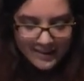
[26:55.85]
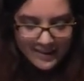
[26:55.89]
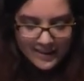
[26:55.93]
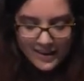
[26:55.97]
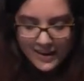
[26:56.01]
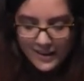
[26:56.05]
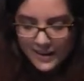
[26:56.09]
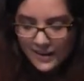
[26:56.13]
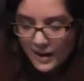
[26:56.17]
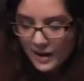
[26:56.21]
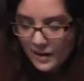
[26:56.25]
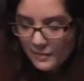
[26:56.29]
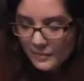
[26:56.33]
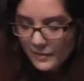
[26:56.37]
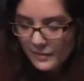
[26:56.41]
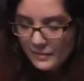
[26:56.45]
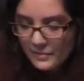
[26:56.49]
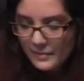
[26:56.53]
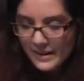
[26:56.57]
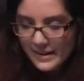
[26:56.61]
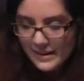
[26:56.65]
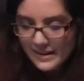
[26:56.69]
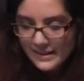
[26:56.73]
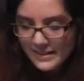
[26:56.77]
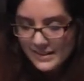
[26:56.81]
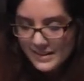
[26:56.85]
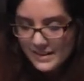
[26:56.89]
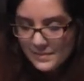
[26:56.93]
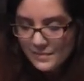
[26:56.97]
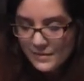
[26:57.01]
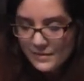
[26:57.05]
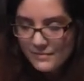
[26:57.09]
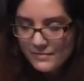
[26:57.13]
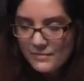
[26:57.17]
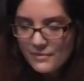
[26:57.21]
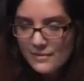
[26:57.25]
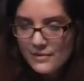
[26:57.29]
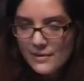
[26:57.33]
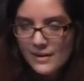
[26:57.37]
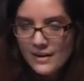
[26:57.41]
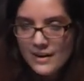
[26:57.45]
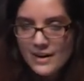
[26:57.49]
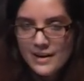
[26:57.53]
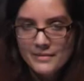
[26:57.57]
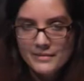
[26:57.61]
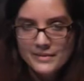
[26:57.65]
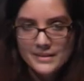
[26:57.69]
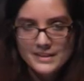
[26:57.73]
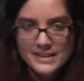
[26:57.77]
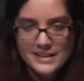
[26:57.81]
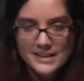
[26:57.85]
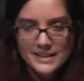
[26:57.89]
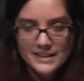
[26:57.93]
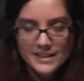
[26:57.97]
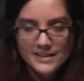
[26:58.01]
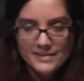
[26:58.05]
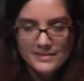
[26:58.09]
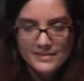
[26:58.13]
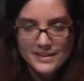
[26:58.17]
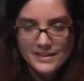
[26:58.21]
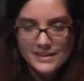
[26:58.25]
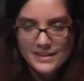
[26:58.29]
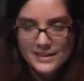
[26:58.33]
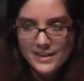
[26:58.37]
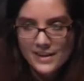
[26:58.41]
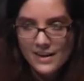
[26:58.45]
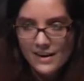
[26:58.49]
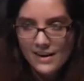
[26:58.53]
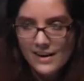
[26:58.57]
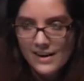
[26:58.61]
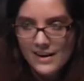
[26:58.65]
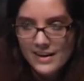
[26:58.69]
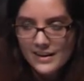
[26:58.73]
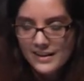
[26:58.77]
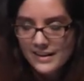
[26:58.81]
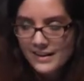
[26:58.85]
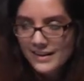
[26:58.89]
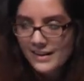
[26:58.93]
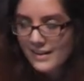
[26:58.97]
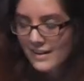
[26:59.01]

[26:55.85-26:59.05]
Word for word: a couple weeks before I was to give this talk,